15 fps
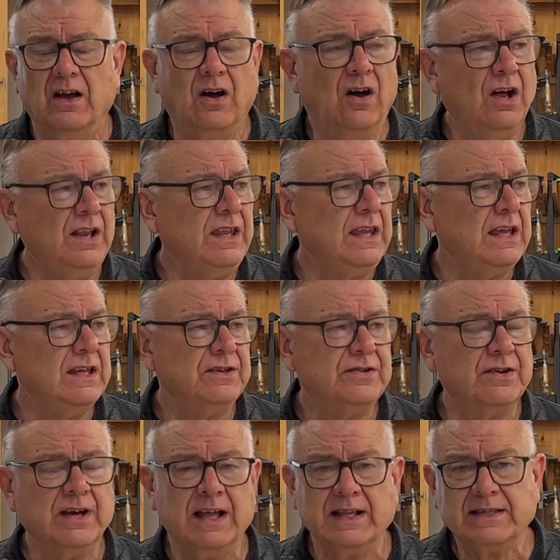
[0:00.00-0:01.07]
on the
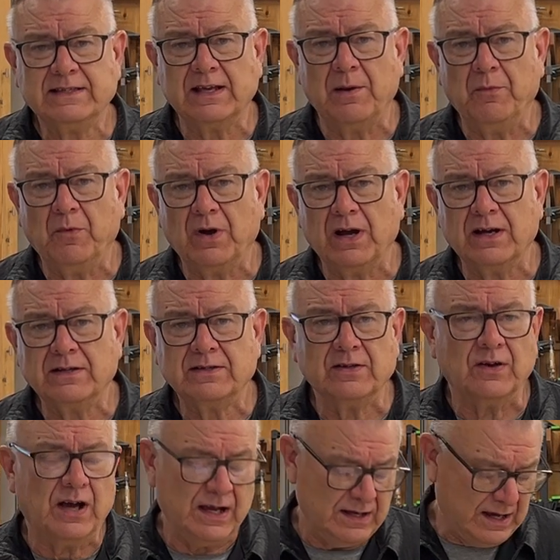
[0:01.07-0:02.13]
internet somewhere, so
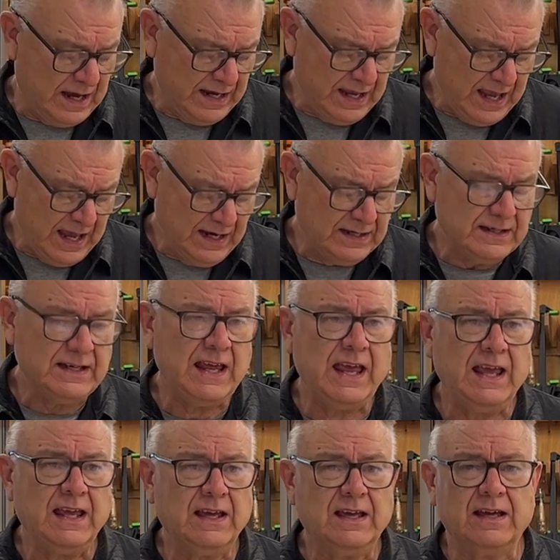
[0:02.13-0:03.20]
I can't take